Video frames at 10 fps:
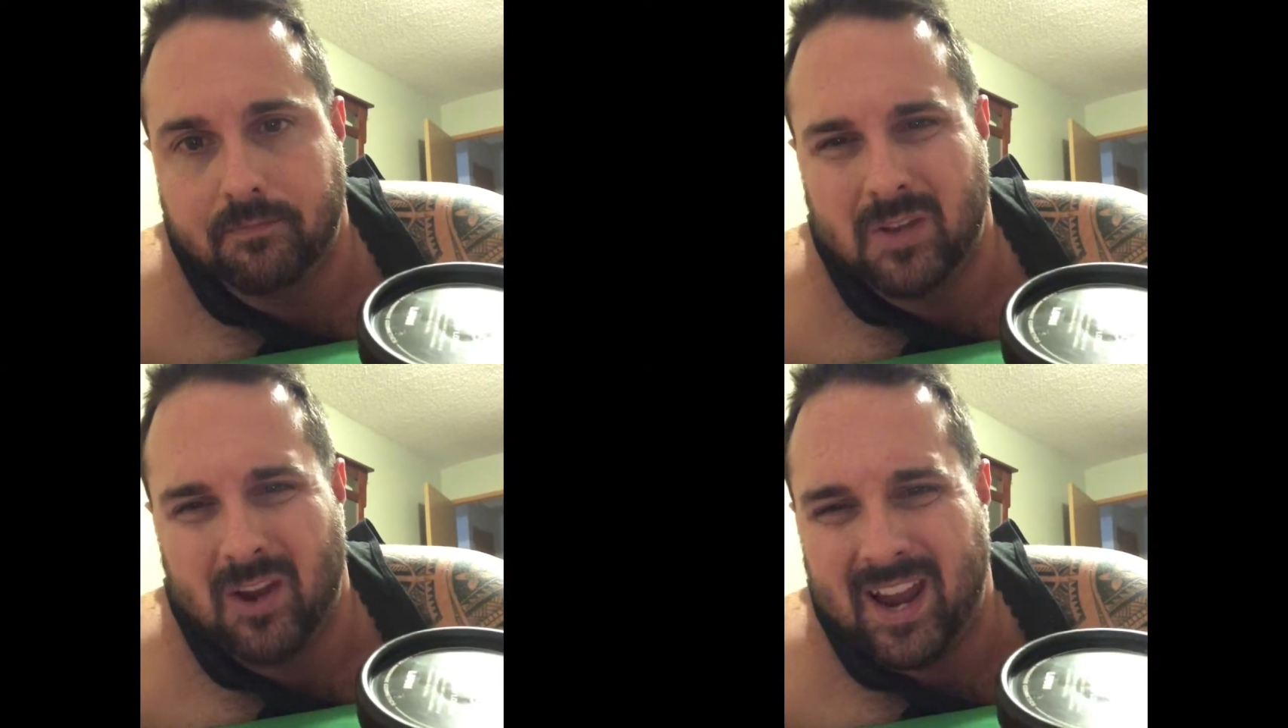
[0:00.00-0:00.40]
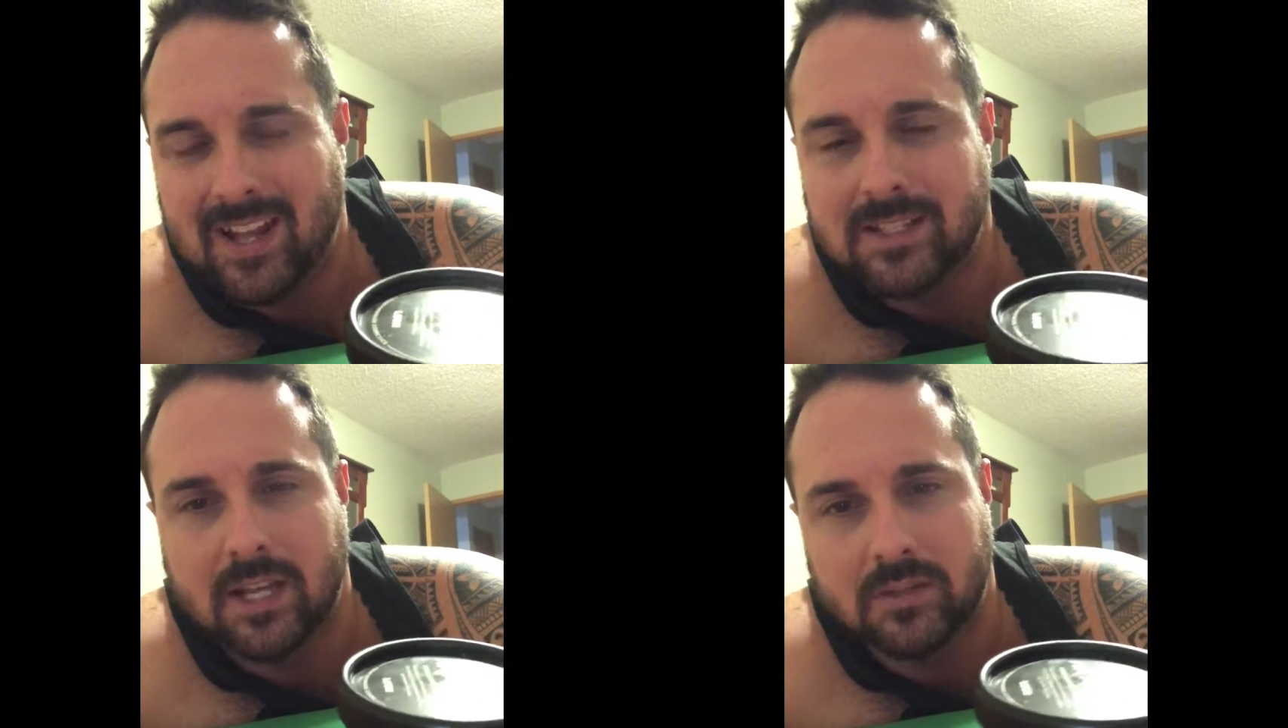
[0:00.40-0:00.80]
your
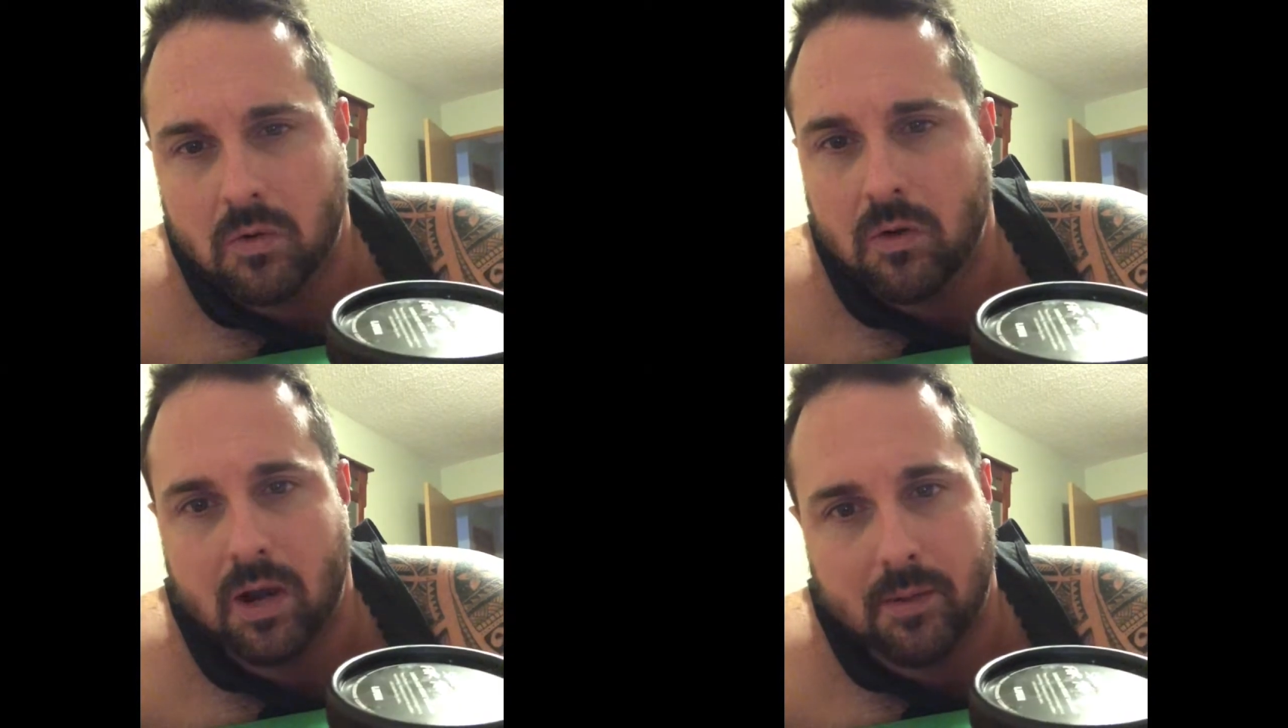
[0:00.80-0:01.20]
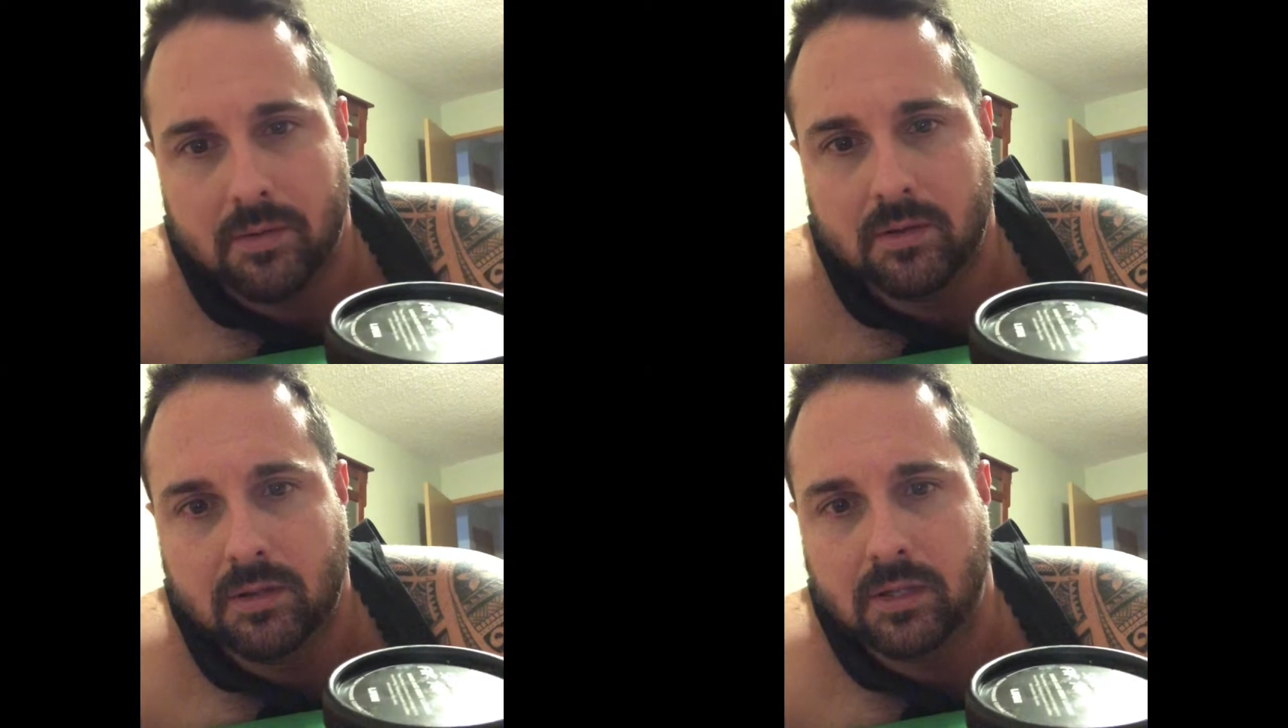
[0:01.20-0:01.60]
hands get tore up.
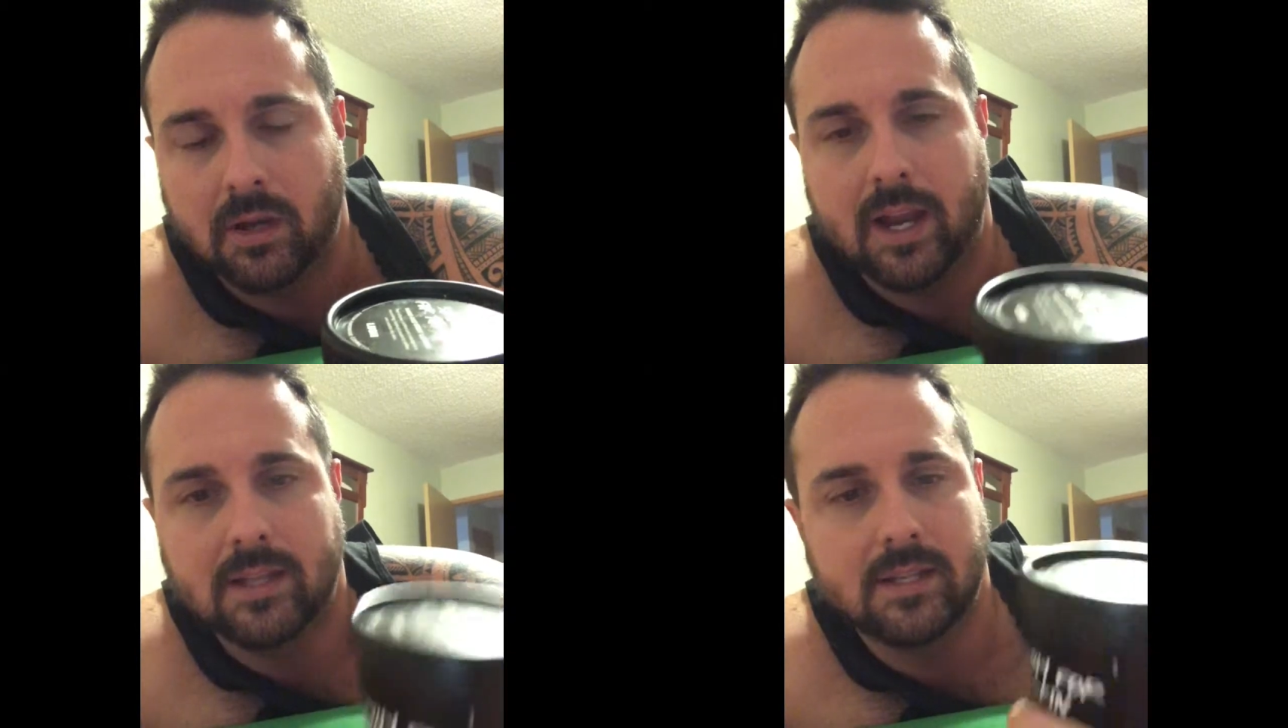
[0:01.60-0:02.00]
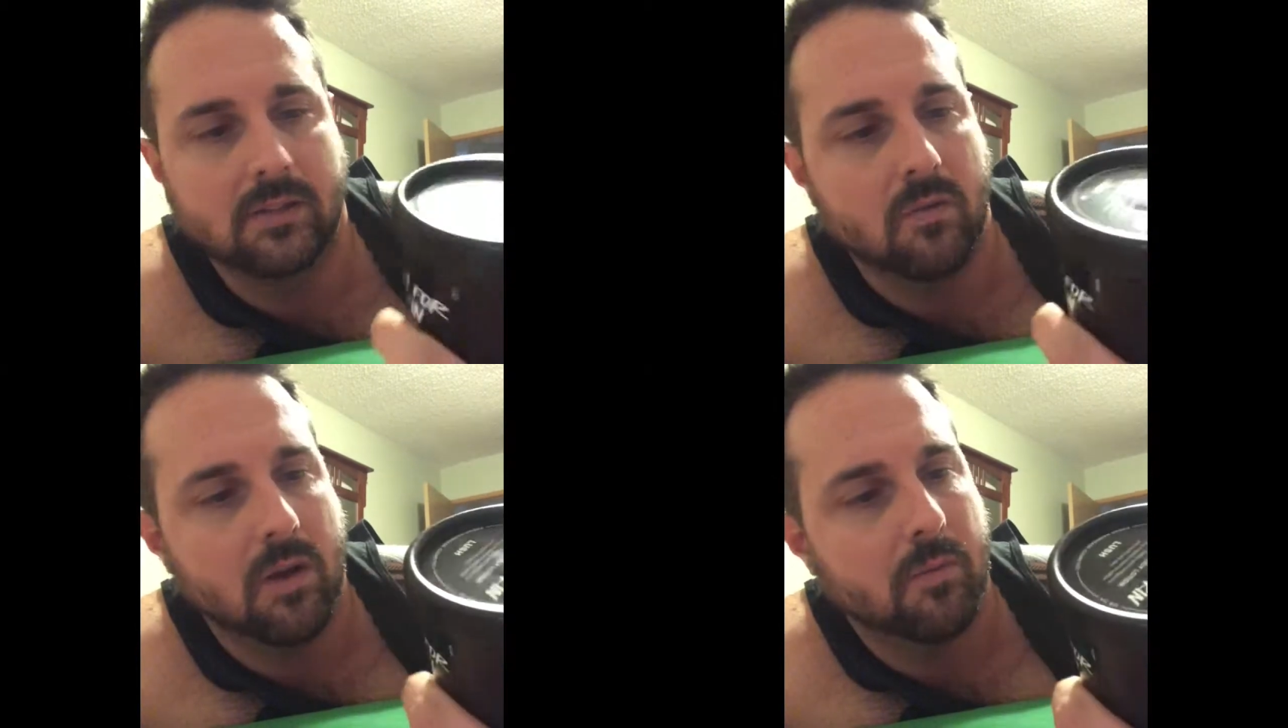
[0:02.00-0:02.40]
Your hands
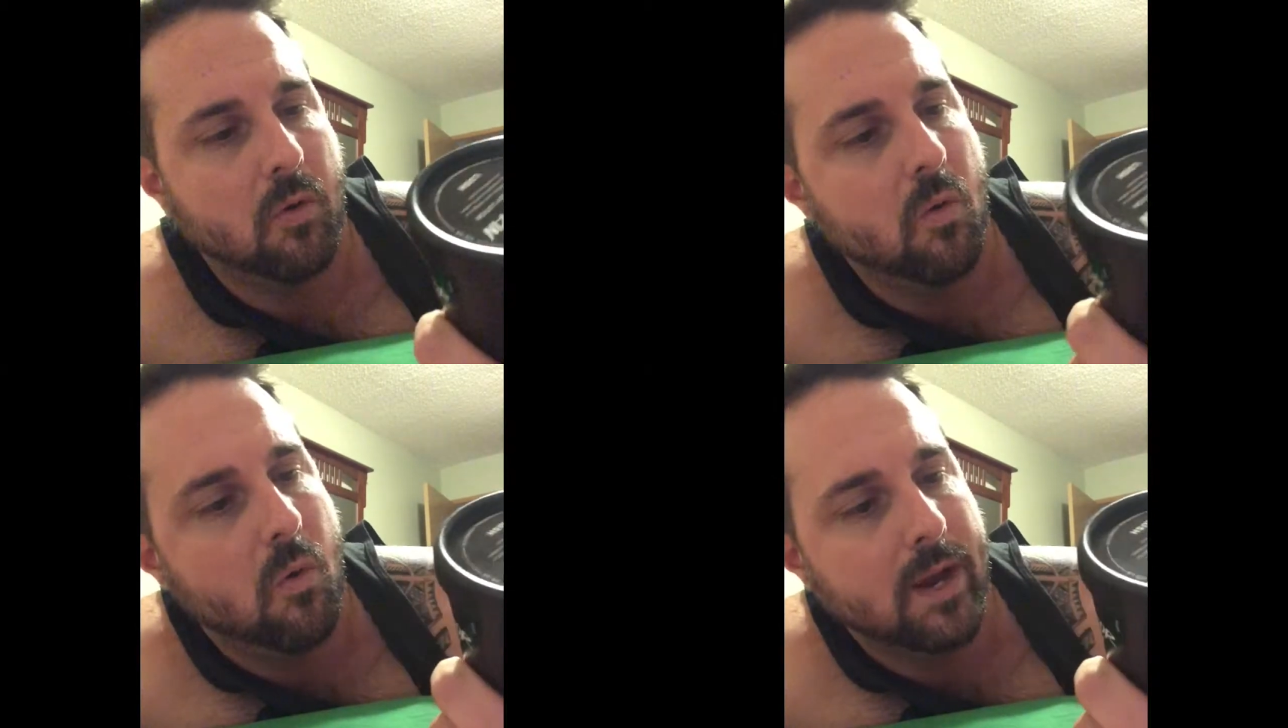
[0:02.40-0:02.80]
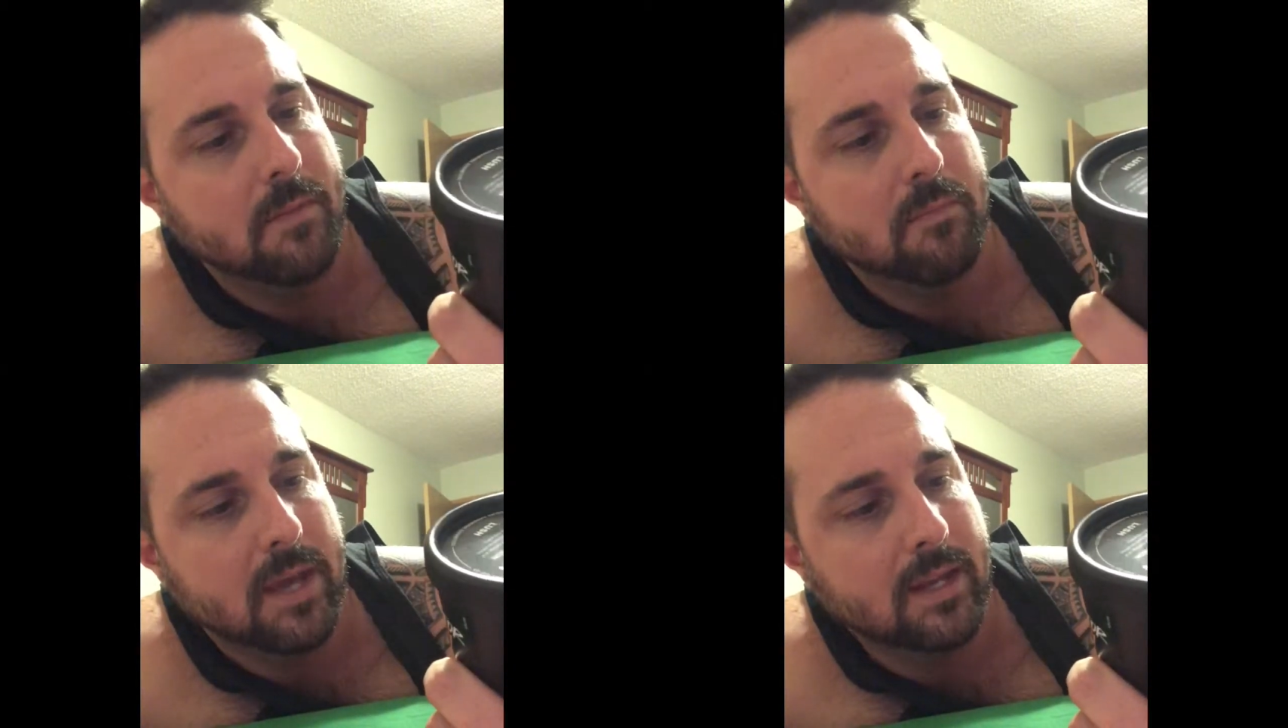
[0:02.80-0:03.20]
get tore up quite a
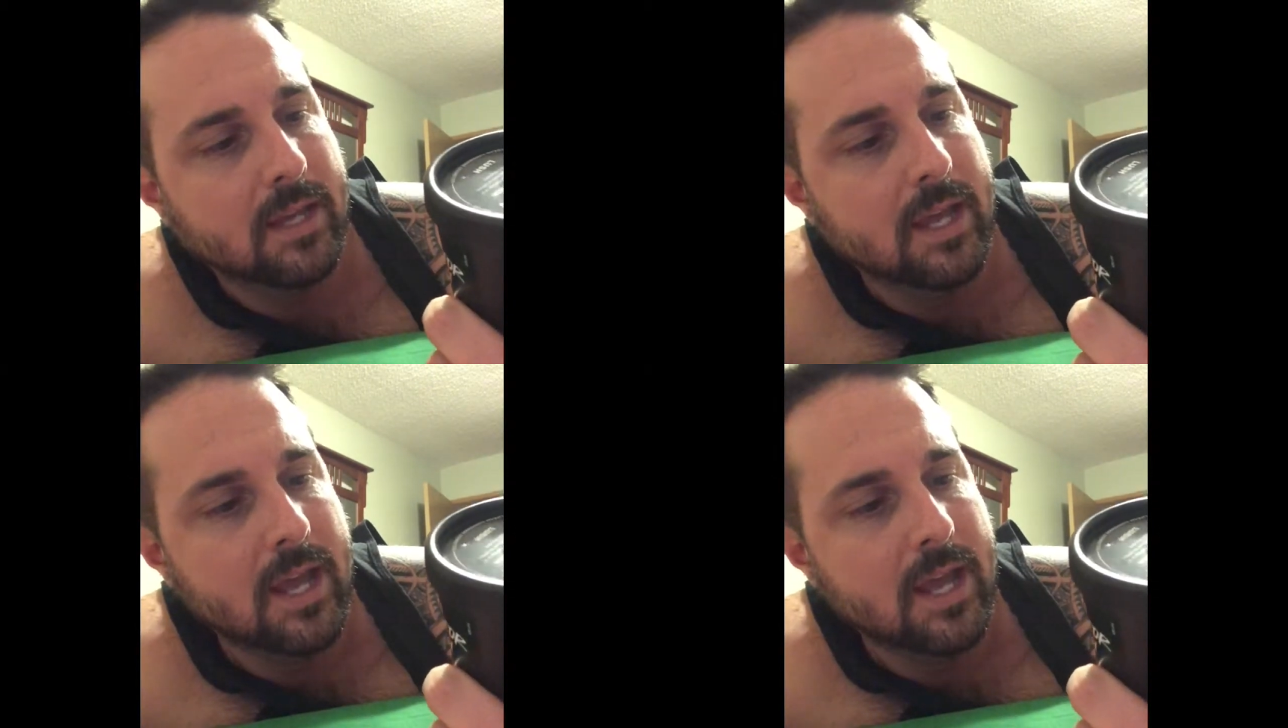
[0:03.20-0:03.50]
bit.